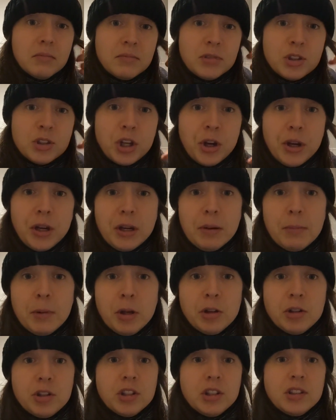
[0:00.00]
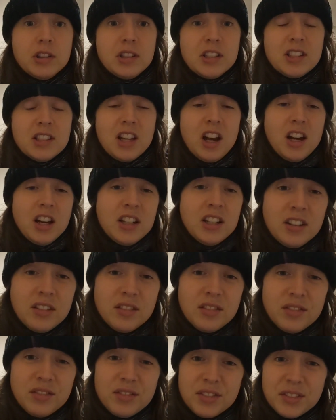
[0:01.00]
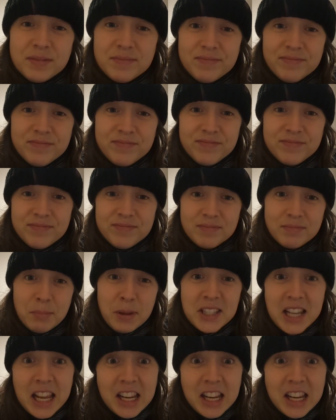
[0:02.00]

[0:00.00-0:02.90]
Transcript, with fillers: showing emotions is kind of a bit